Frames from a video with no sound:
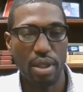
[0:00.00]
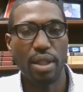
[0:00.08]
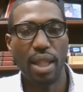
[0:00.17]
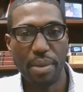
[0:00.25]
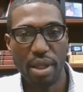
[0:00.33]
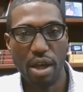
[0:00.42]

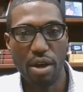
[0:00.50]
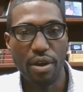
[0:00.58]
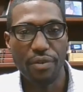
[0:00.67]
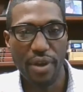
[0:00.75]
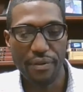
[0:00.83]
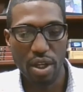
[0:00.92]
let me know
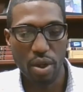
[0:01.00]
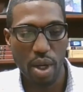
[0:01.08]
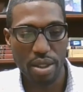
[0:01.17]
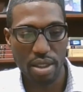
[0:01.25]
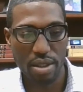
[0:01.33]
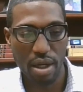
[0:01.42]
if you have any
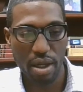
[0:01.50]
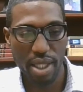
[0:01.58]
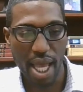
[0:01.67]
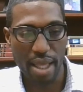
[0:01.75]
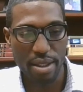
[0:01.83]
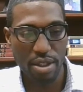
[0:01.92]
questions on
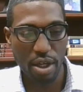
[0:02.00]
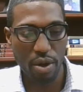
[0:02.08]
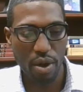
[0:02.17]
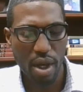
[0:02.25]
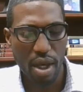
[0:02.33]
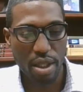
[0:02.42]
that.
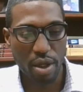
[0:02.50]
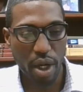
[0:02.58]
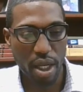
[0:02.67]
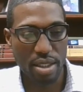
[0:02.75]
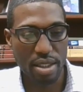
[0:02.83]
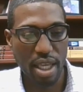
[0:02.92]
So the
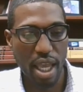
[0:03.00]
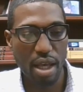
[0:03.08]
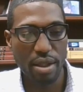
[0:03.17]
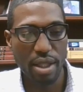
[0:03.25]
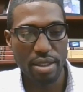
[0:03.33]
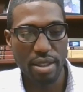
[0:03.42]
grading
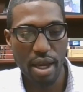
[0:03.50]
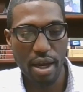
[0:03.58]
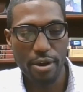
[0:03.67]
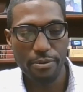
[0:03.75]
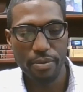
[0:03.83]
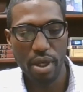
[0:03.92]
scale that's
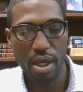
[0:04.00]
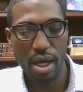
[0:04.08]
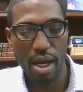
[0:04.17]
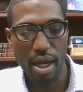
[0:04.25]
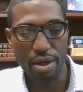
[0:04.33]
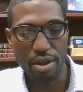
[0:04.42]
there
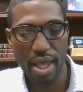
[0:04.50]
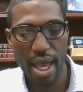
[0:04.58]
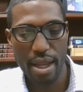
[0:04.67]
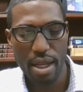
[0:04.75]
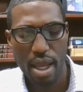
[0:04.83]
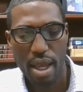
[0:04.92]
under
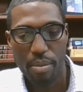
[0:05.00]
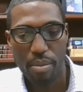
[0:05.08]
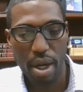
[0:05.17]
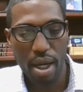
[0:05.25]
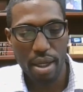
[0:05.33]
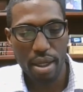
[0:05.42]
that,
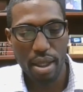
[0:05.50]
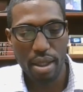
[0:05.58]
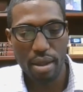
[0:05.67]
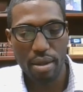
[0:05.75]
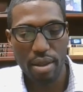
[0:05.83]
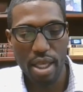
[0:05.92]
but
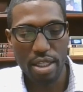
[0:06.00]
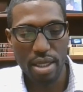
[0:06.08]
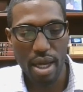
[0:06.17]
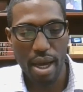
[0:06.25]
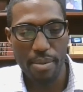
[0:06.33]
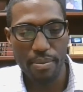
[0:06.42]
this
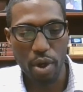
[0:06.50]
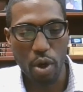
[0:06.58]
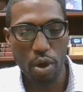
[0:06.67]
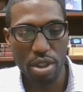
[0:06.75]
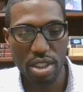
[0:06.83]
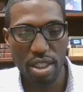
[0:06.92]

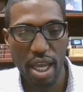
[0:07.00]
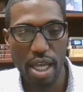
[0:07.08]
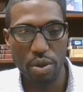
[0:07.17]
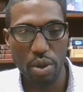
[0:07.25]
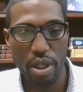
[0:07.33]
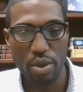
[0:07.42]
course
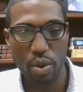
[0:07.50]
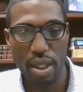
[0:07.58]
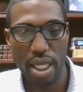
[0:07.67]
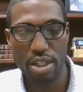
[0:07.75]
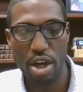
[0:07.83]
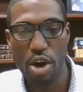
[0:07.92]
schedule is where I
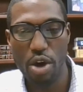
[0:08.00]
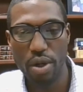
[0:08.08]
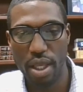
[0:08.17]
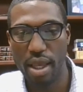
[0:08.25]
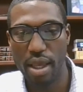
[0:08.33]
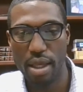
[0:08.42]
like to hone
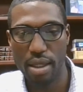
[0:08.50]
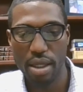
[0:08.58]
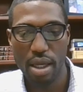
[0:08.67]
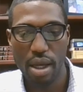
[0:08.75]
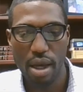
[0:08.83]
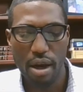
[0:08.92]

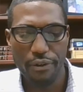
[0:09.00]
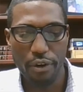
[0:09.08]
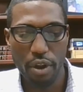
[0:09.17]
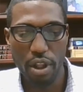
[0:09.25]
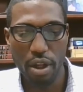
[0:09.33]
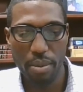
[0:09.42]
in
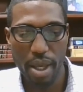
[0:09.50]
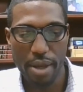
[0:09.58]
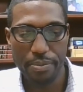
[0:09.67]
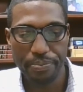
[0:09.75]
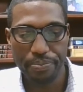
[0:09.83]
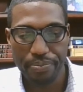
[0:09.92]
for a little bit.